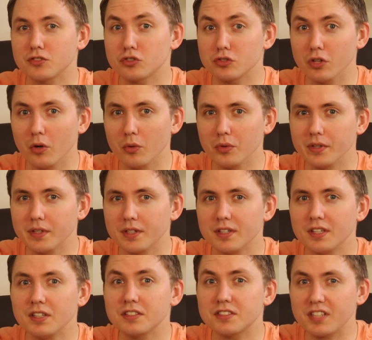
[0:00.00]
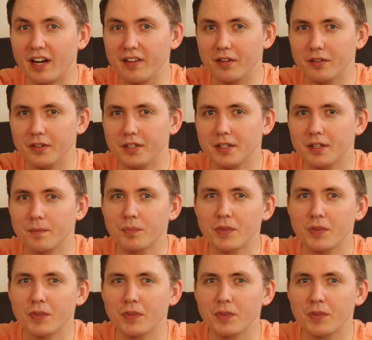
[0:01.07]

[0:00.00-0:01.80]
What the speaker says: slowly, silently,